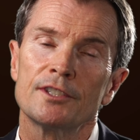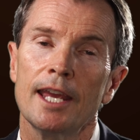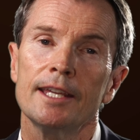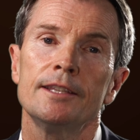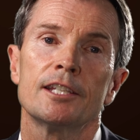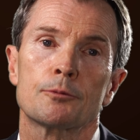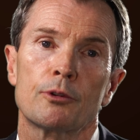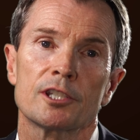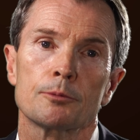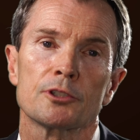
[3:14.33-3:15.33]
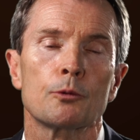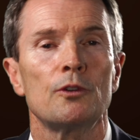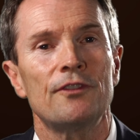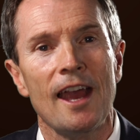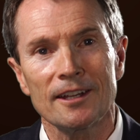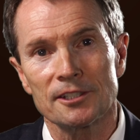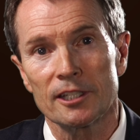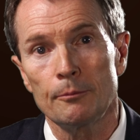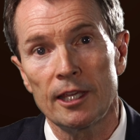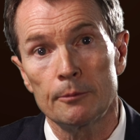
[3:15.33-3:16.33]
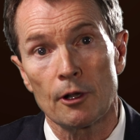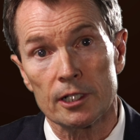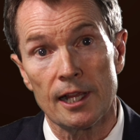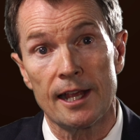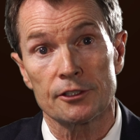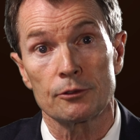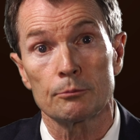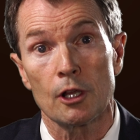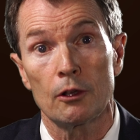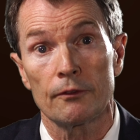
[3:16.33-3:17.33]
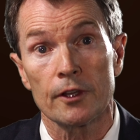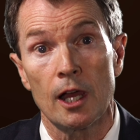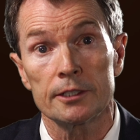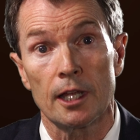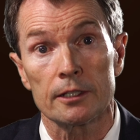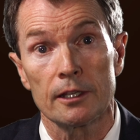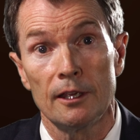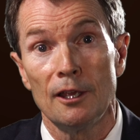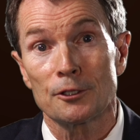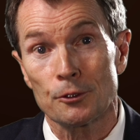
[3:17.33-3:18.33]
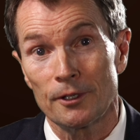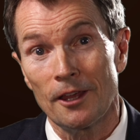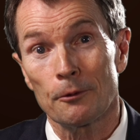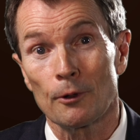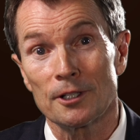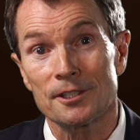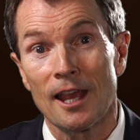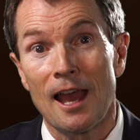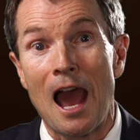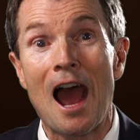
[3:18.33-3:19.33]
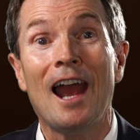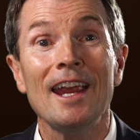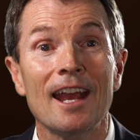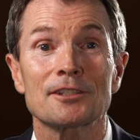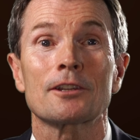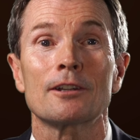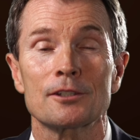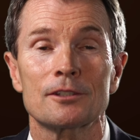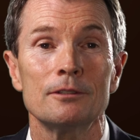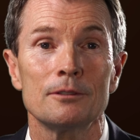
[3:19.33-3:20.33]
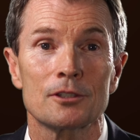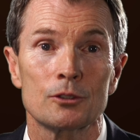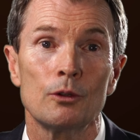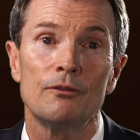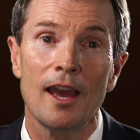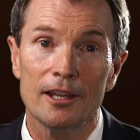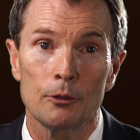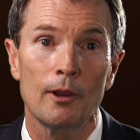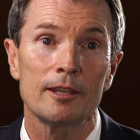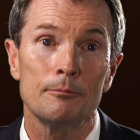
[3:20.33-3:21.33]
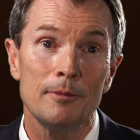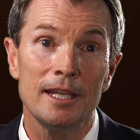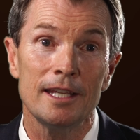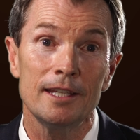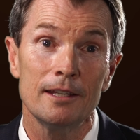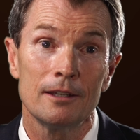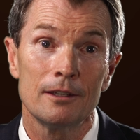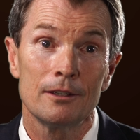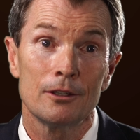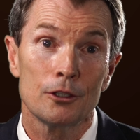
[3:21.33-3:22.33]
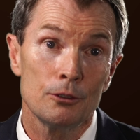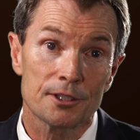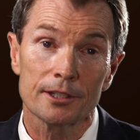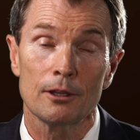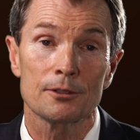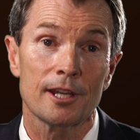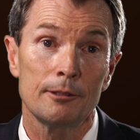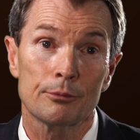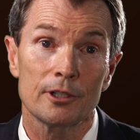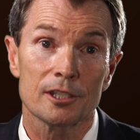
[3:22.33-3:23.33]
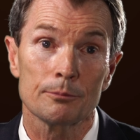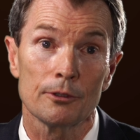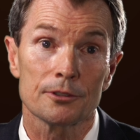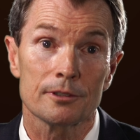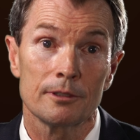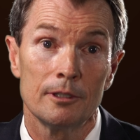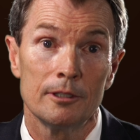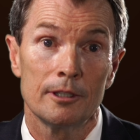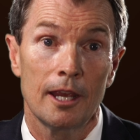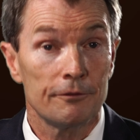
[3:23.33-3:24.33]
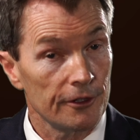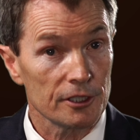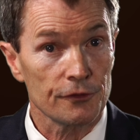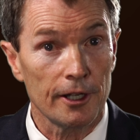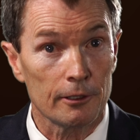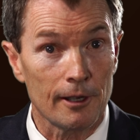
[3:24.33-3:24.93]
taken these principles and we've actually made them our classroom code of conduct. So in other words, I ask our students to evaluate me using those 8 principles. And fair is fair,